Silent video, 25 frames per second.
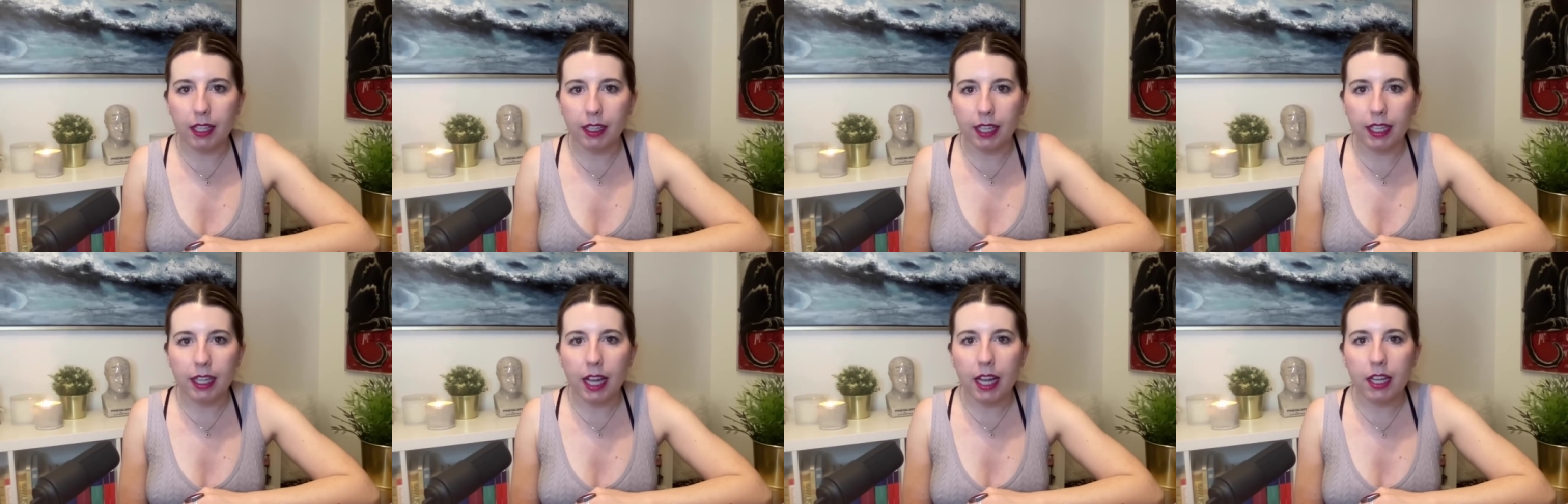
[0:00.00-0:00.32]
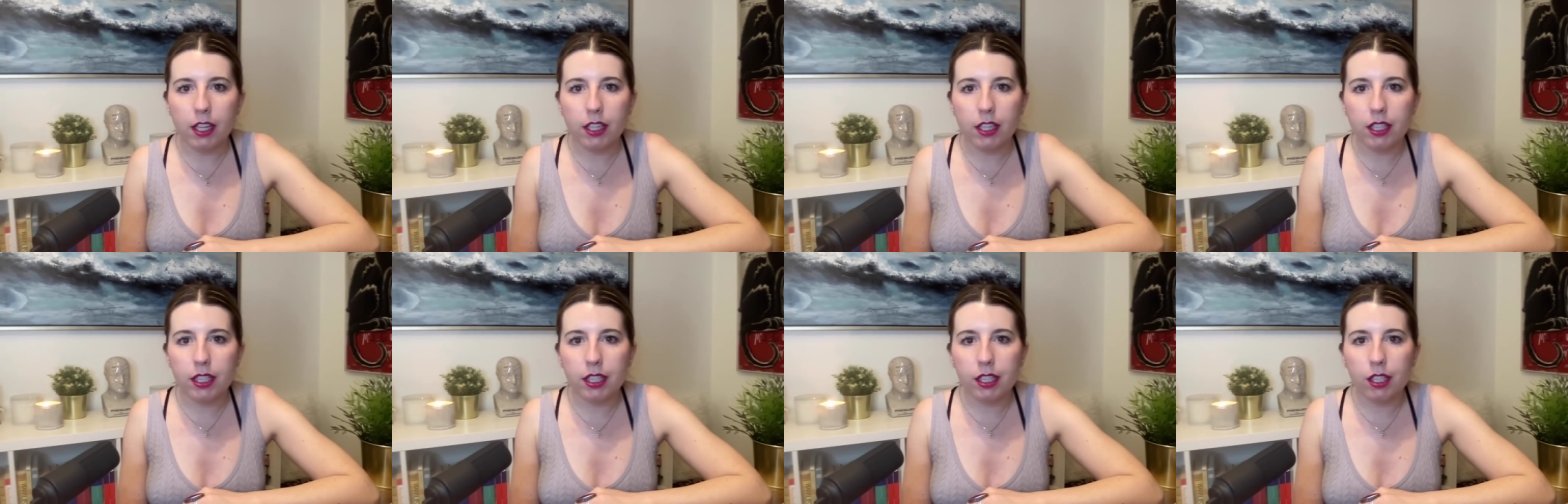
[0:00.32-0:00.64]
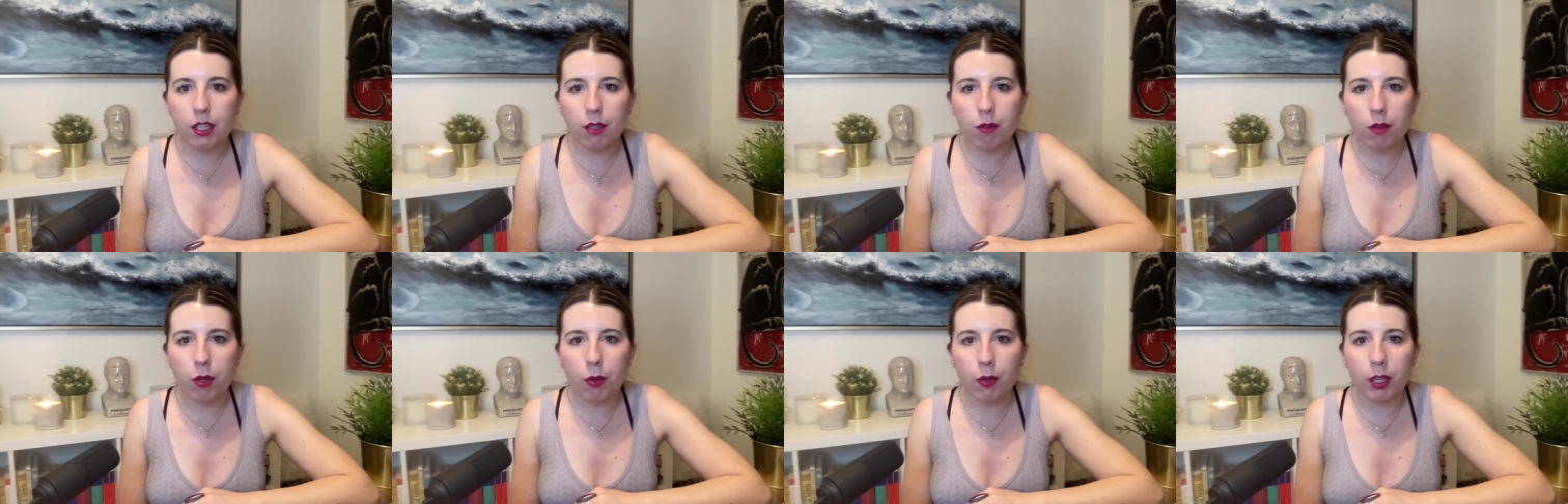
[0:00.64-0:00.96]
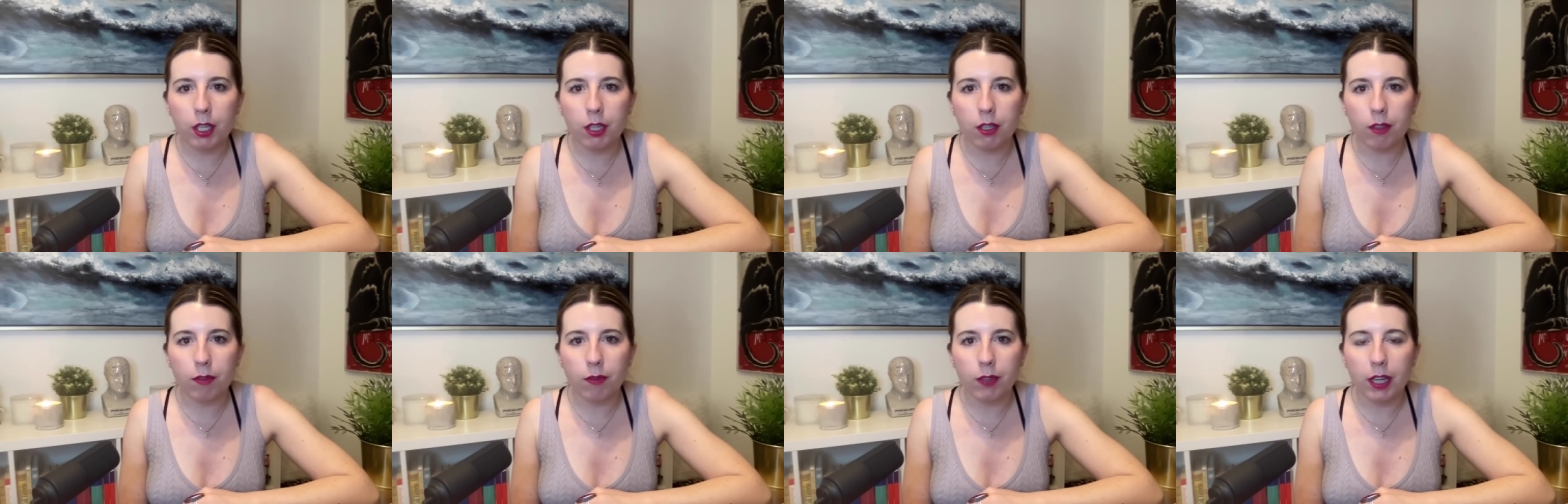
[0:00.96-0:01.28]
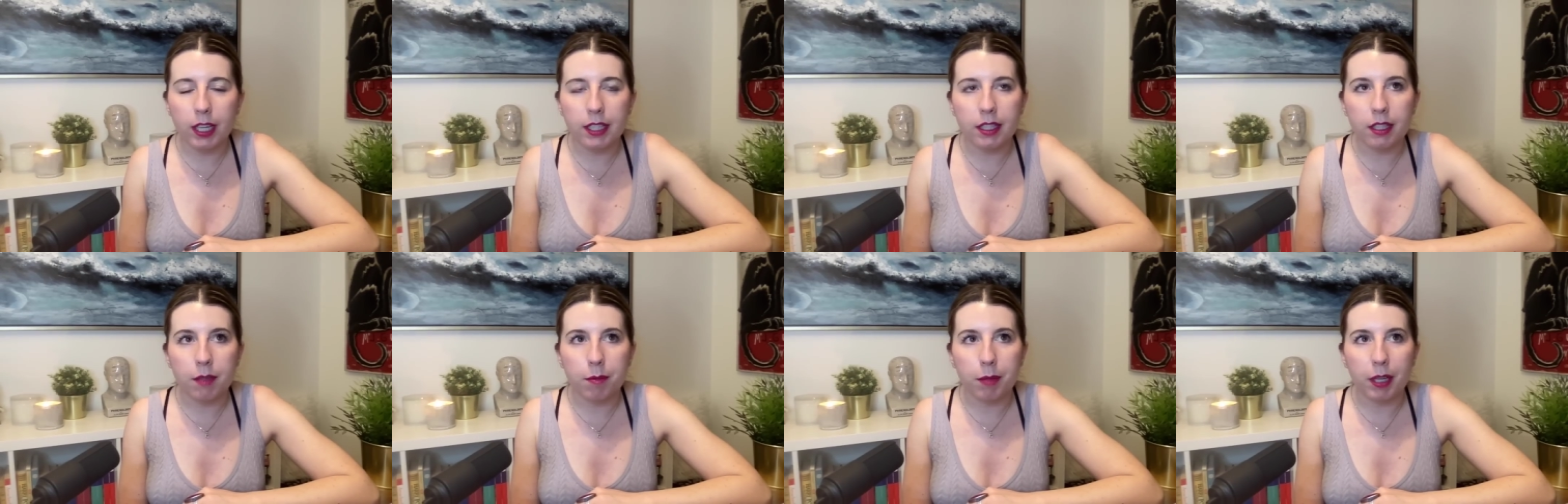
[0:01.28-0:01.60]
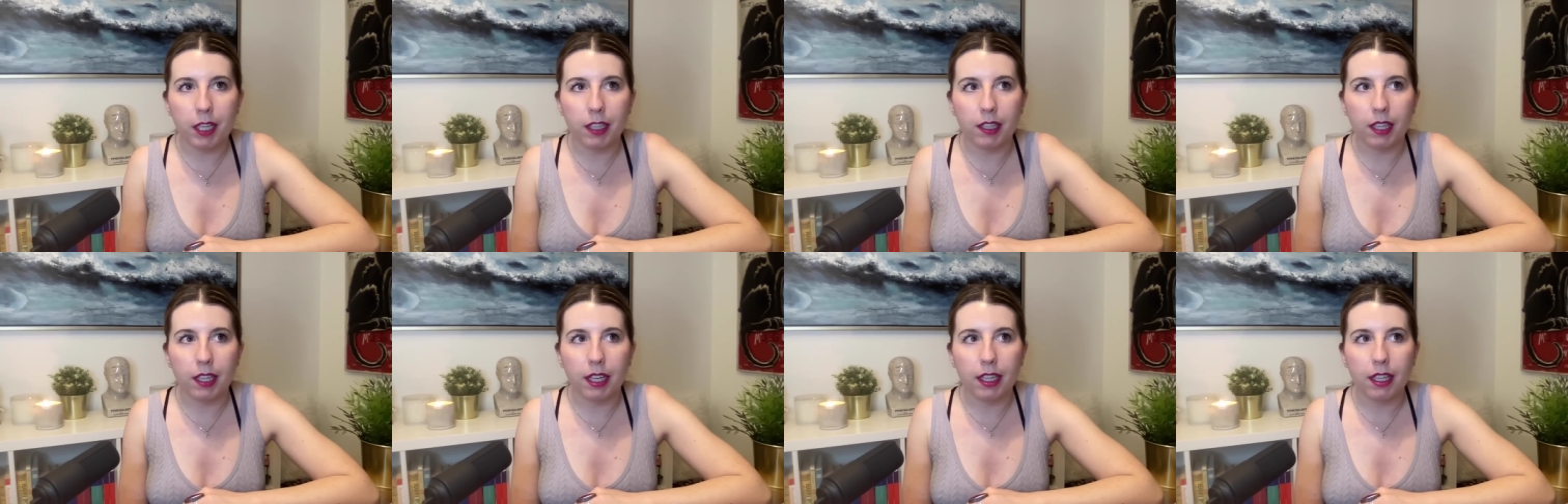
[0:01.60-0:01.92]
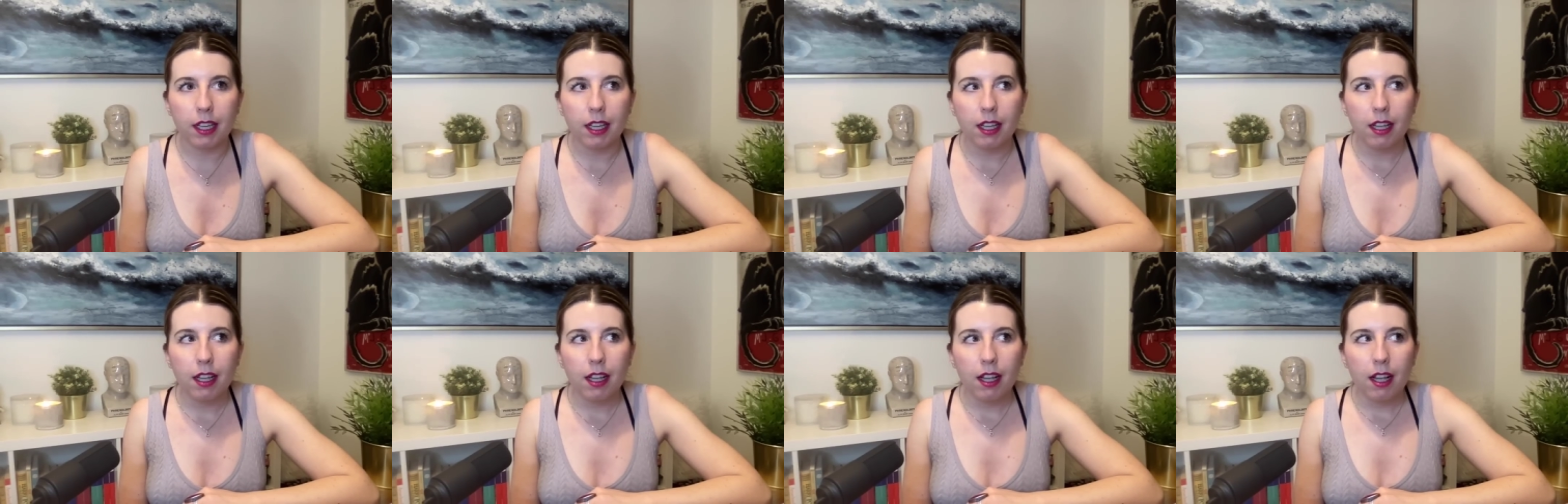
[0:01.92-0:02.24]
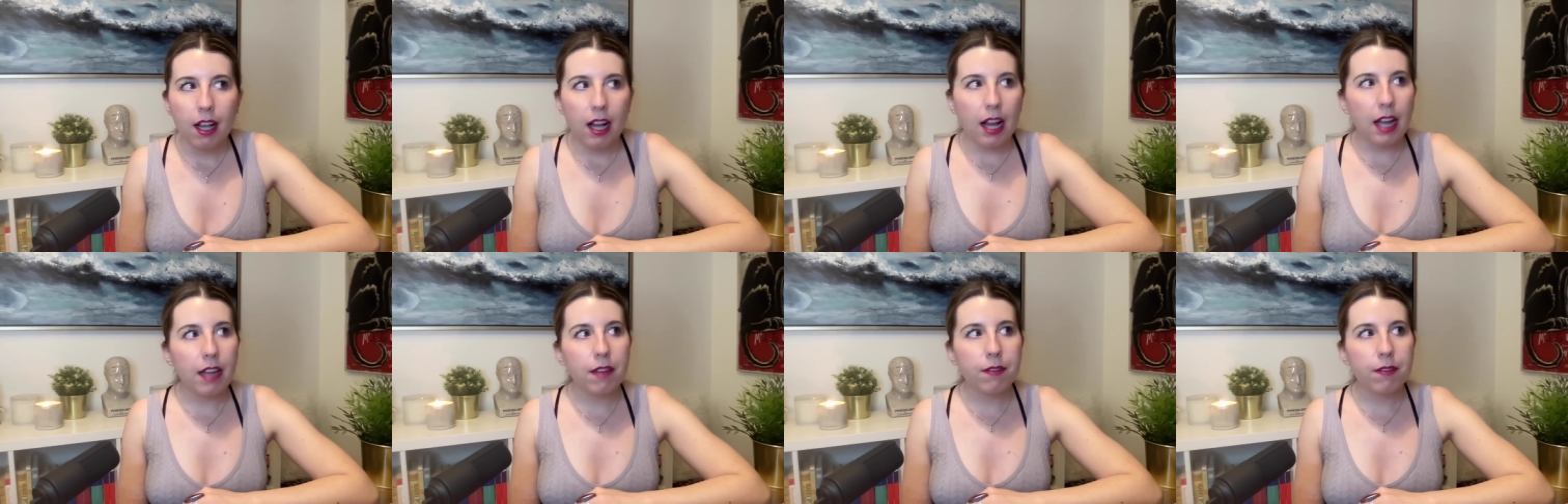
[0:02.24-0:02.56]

Like I could see you going to your friends and being like, I